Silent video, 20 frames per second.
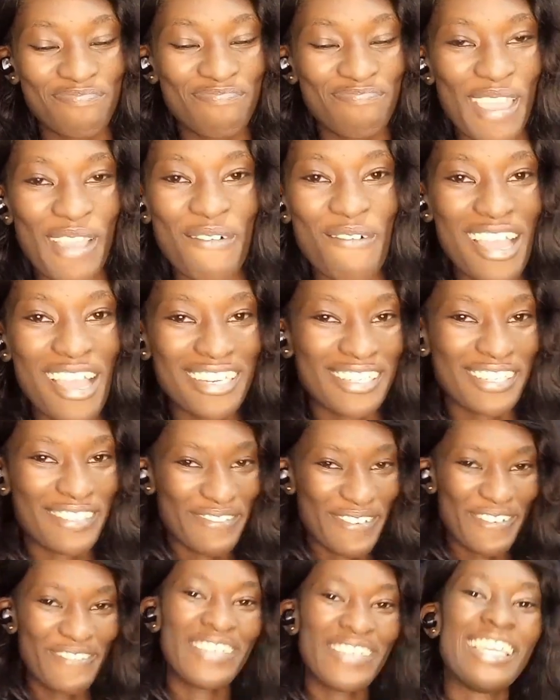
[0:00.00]
My one is
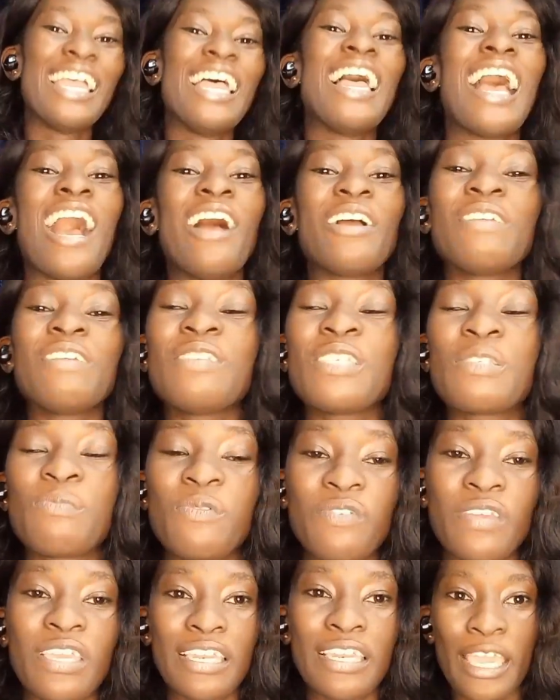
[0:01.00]
for me. I'll give this
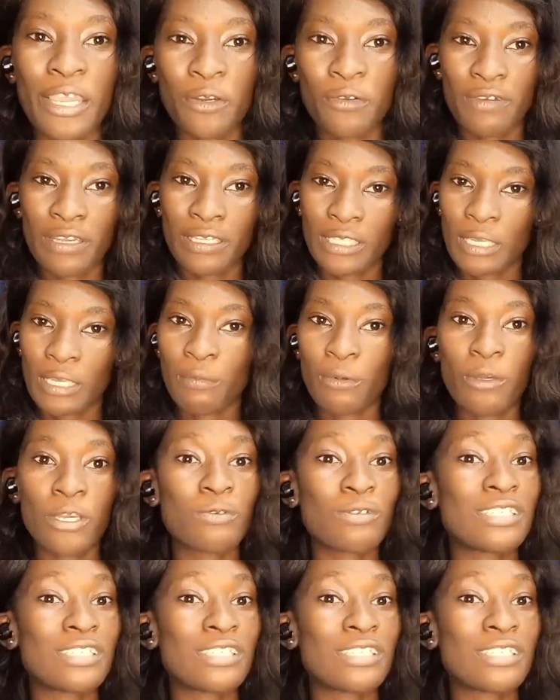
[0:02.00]
movie a 9 over 10 because